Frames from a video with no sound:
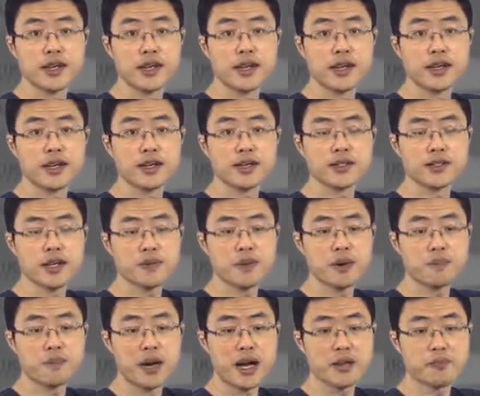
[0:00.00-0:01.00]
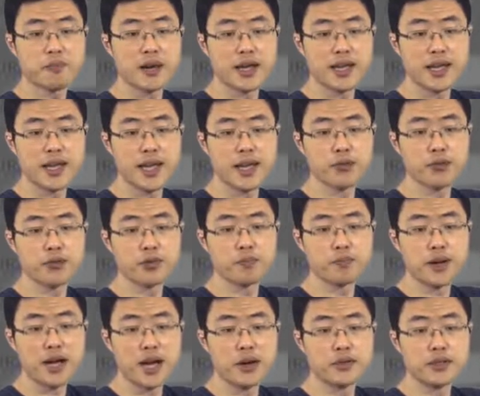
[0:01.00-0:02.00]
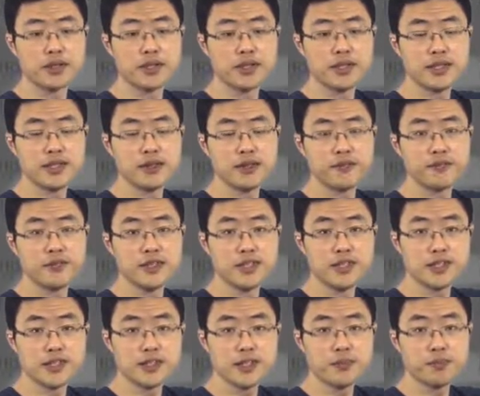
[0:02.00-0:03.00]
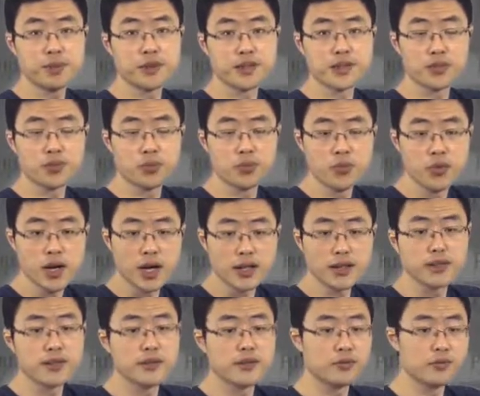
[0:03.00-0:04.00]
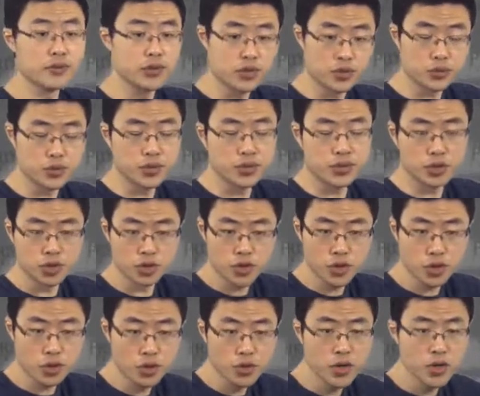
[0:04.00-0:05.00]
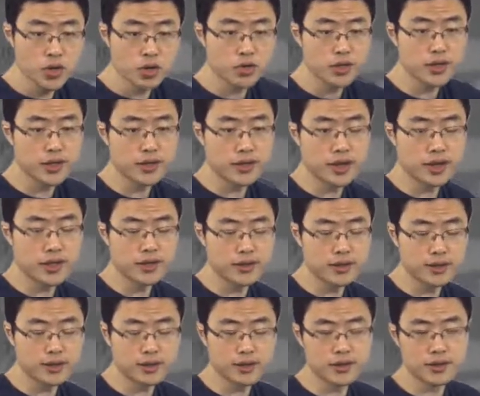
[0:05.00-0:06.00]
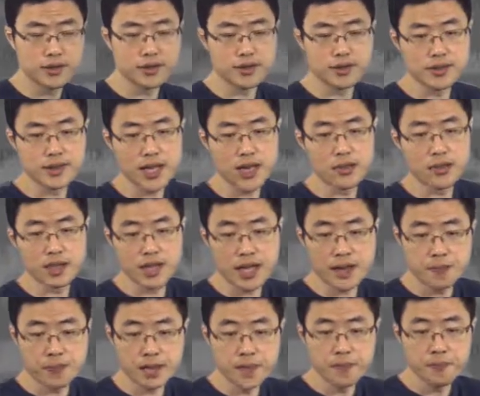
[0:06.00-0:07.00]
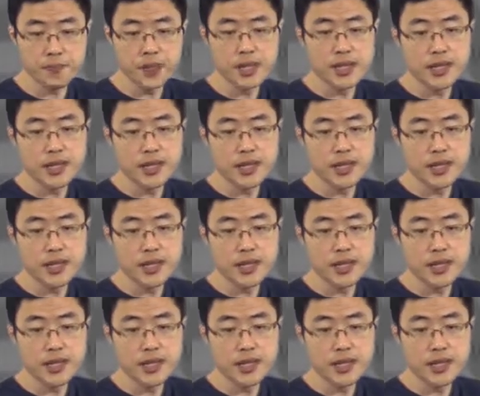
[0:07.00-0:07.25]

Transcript: uh, is upper bound by n to the power d of vc plus 1, which we just showed using the, the, using the Sauer lemma.